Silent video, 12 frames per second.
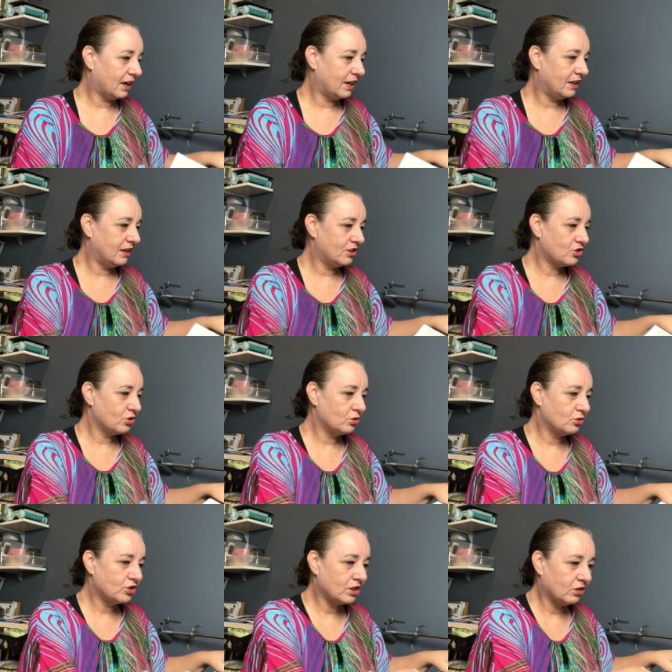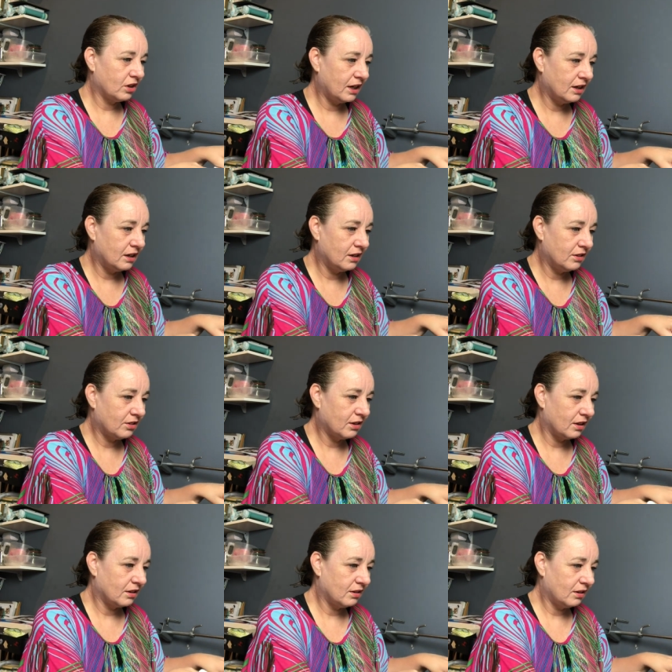I need to tell
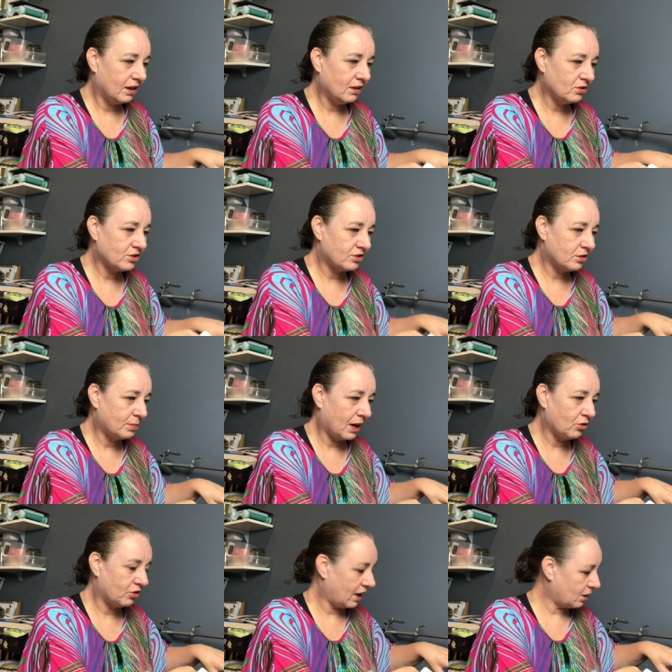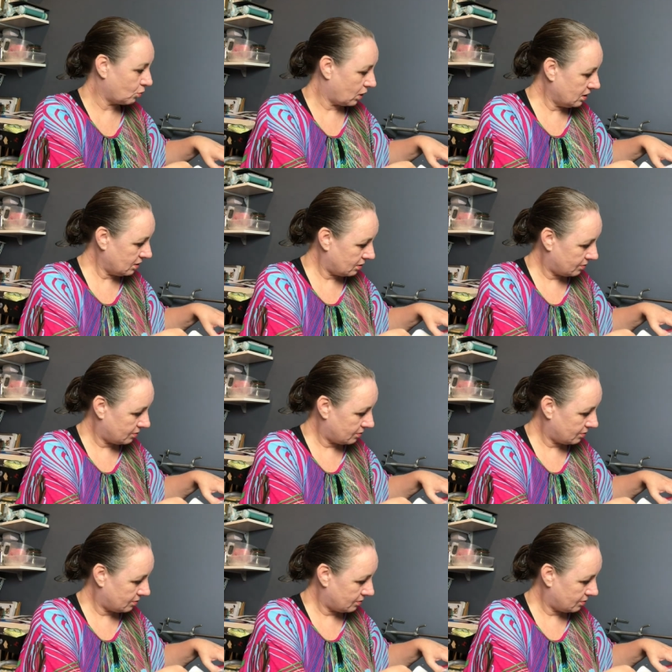anything else about that one.